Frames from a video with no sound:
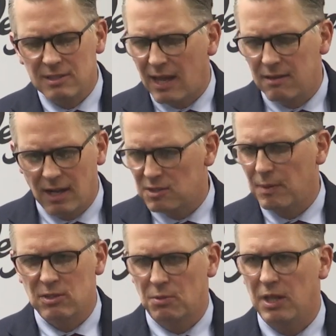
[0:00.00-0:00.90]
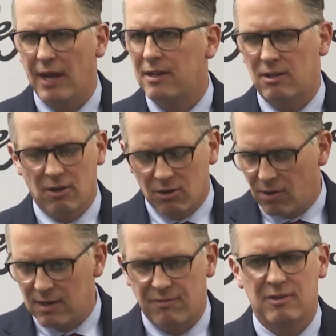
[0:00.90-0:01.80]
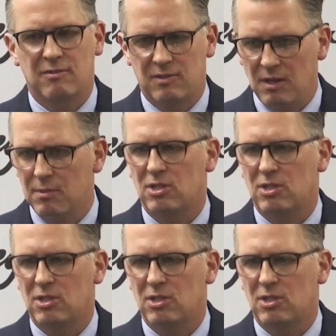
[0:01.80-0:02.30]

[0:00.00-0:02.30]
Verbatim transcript: Not not as many as we'd like. They're a great defensive team.